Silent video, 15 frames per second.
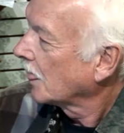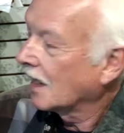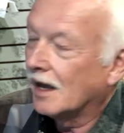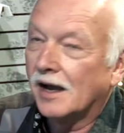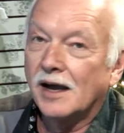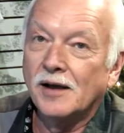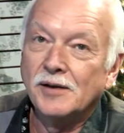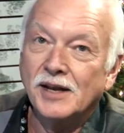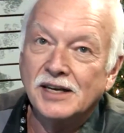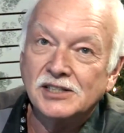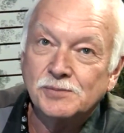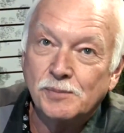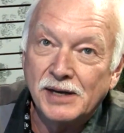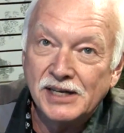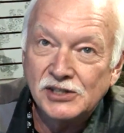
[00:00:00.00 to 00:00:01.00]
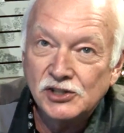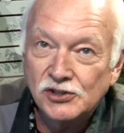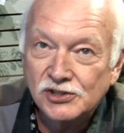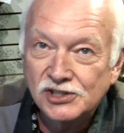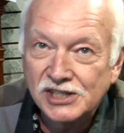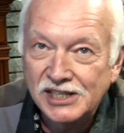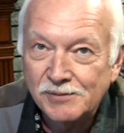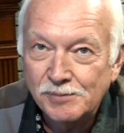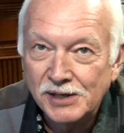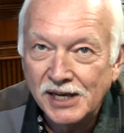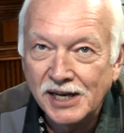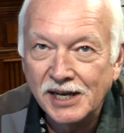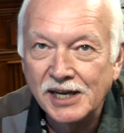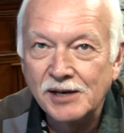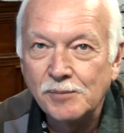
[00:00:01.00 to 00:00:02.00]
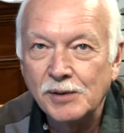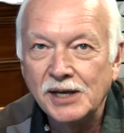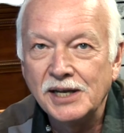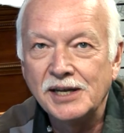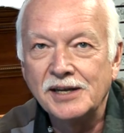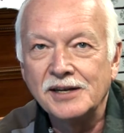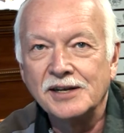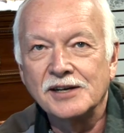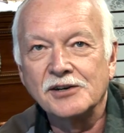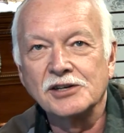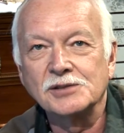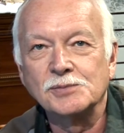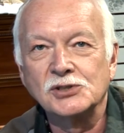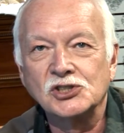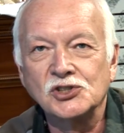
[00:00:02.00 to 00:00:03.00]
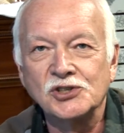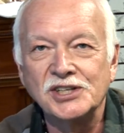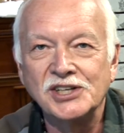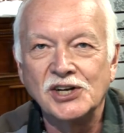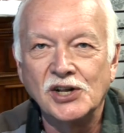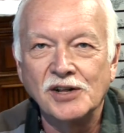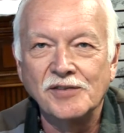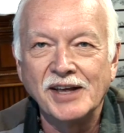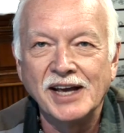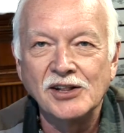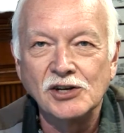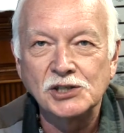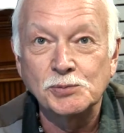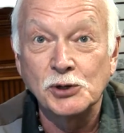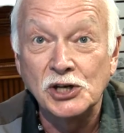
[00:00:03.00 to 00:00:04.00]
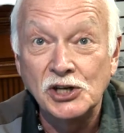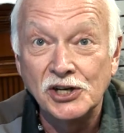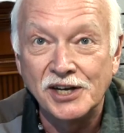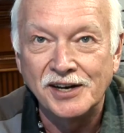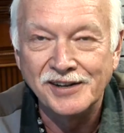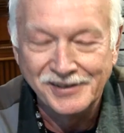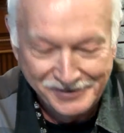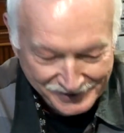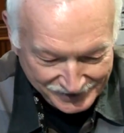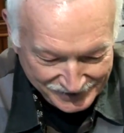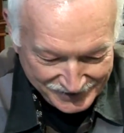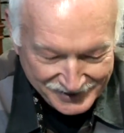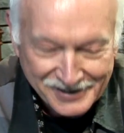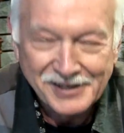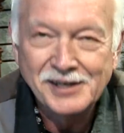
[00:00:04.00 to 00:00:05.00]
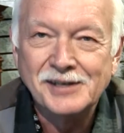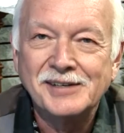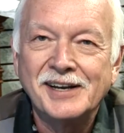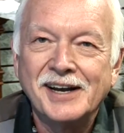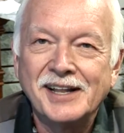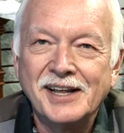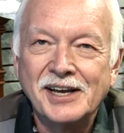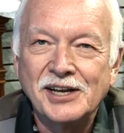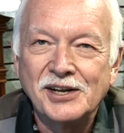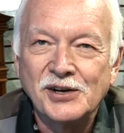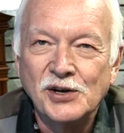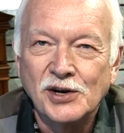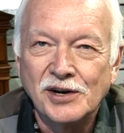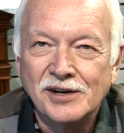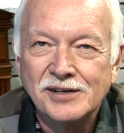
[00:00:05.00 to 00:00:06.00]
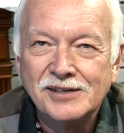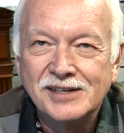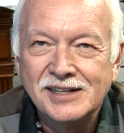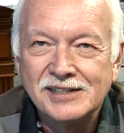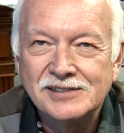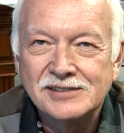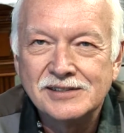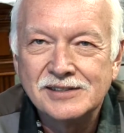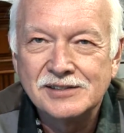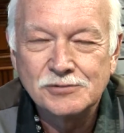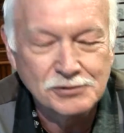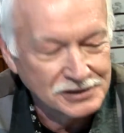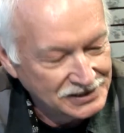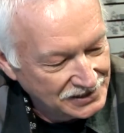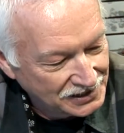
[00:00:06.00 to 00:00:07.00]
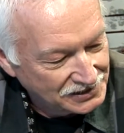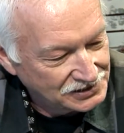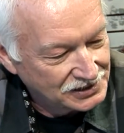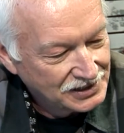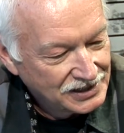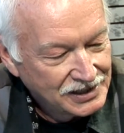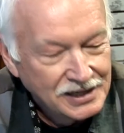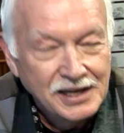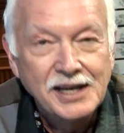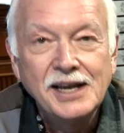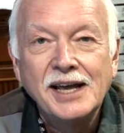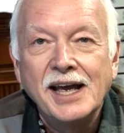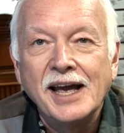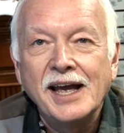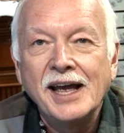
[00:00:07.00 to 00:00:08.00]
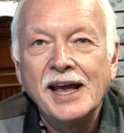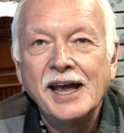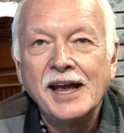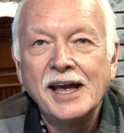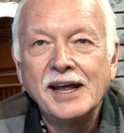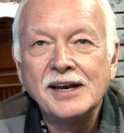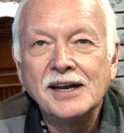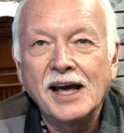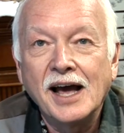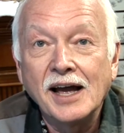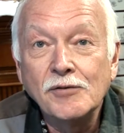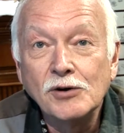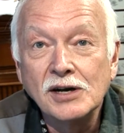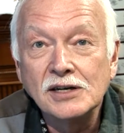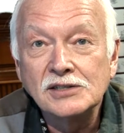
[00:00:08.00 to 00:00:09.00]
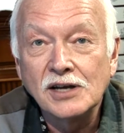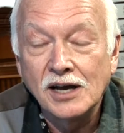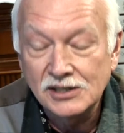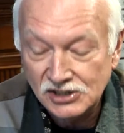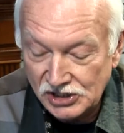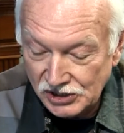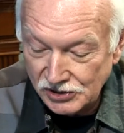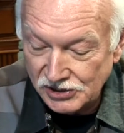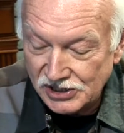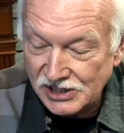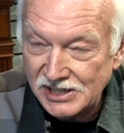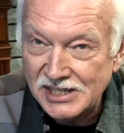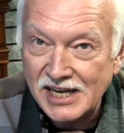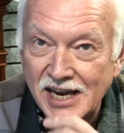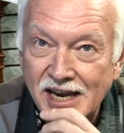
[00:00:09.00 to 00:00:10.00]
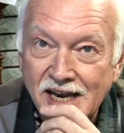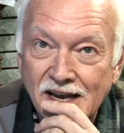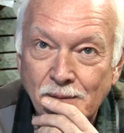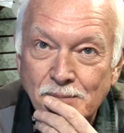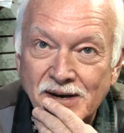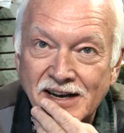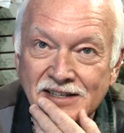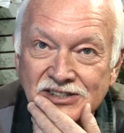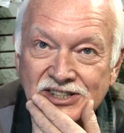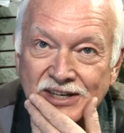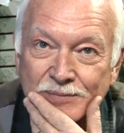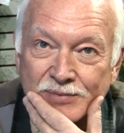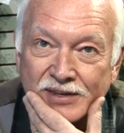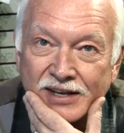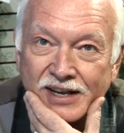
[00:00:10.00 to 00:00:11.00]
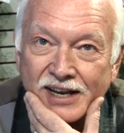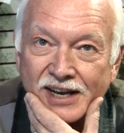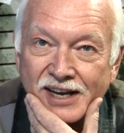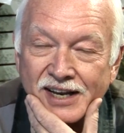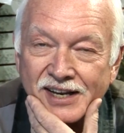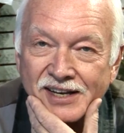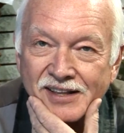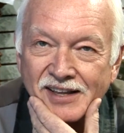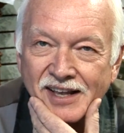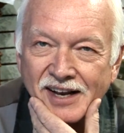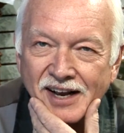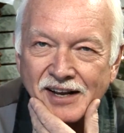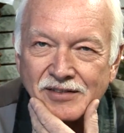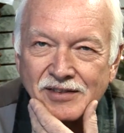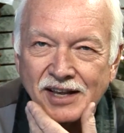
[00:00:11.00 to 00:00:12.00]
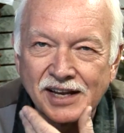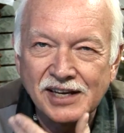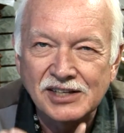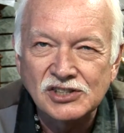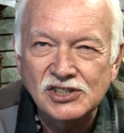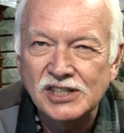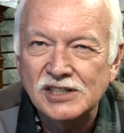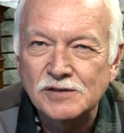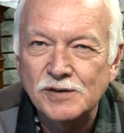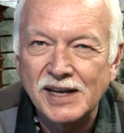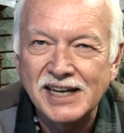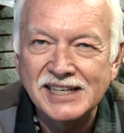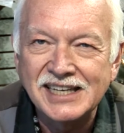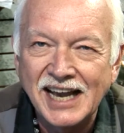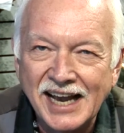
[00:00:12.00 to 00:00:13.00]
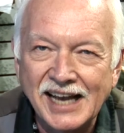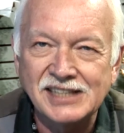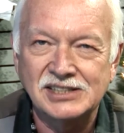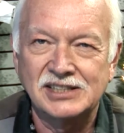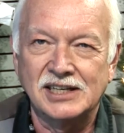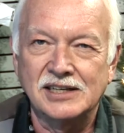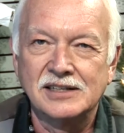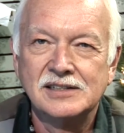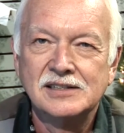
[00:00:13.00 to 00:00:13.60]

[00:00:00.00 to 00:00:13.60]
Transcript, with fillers: a nice manger scene behind me, a Christmas tree and all of that. Looks pretty good, huh? I like it here. It's really nice. And I want to talk to you today about something that I think is just fantastic,